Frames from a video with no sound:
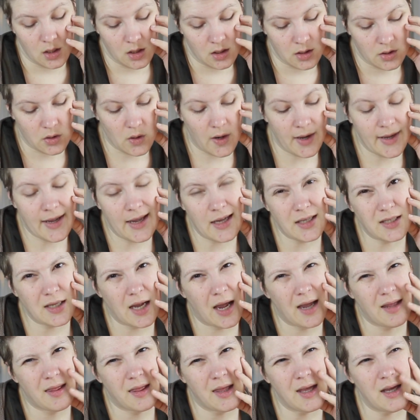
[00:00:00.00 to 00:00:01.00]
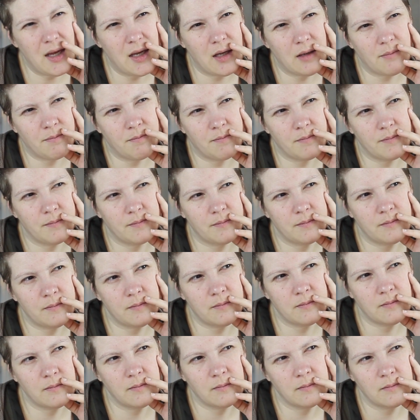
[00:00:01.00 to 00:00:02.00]
So I think
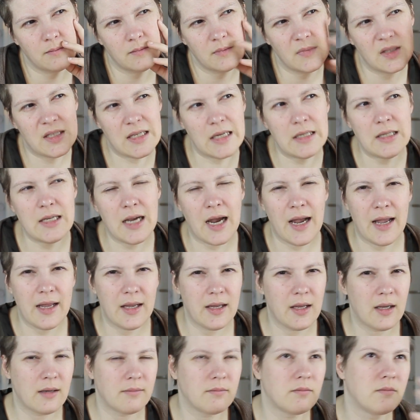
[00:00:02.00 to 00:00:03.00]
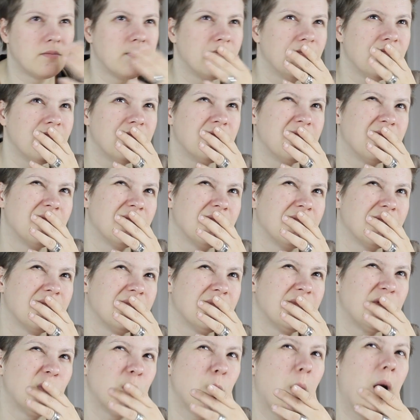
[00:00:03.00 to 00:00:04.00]
since
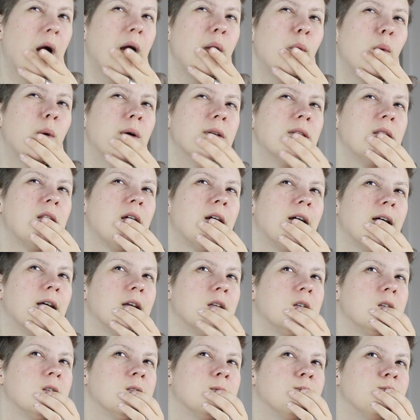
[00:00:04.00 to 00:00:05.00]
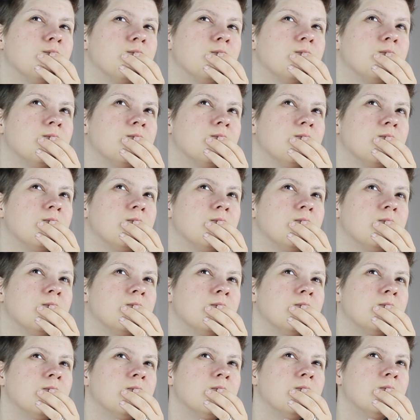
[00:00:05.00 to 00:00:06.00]
do I want that?
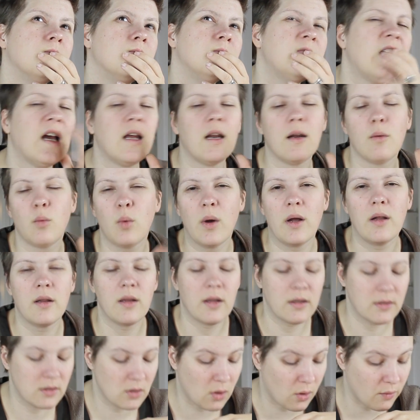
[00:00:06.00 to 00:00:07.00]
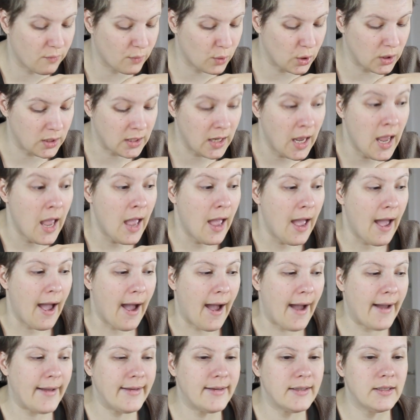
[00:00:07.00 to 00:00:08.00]
Yeah, well, let's go for it.
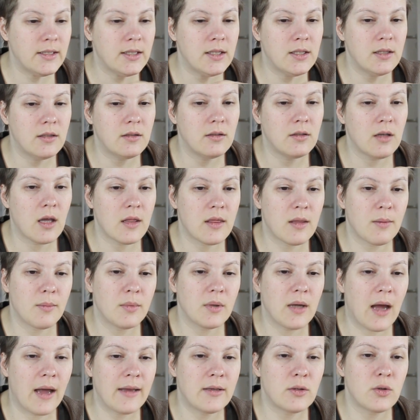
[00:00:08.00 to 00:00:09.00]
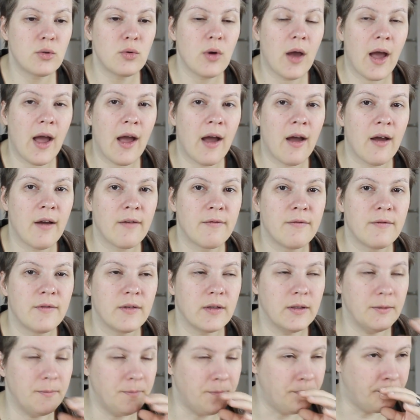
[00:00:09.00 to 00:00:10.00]
I do have
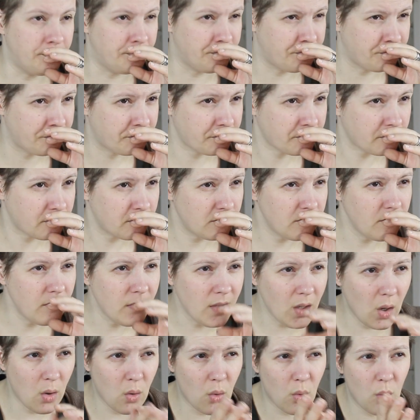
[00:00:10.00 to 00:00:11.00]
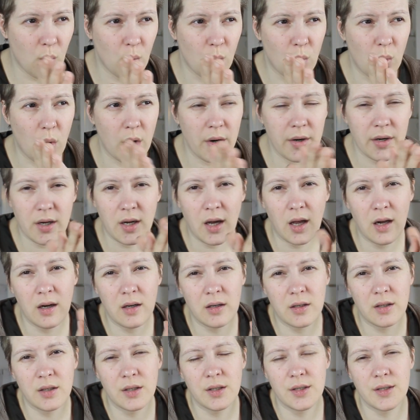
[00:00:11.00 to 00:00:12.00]

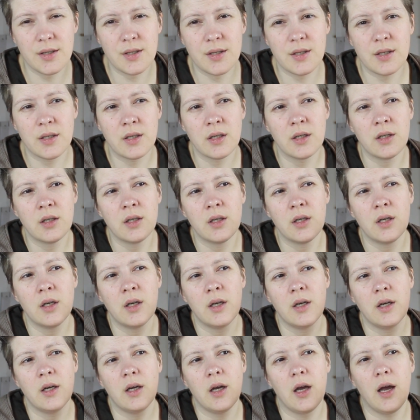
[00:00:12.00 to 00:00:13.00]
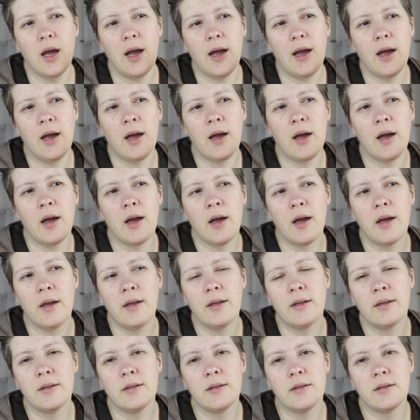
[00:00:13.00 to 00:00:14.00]
watercolors
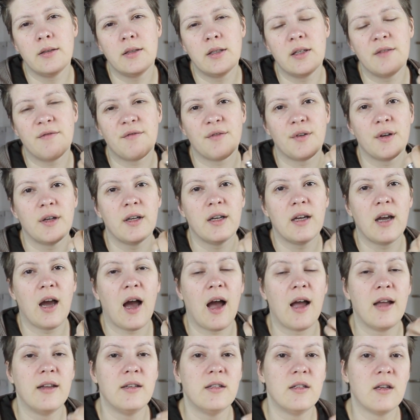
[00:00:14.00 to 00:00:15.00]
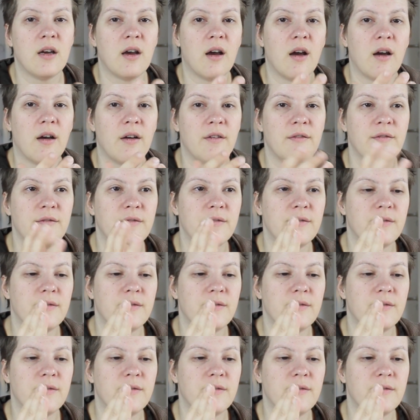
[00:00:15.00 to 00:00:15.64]
in different kind of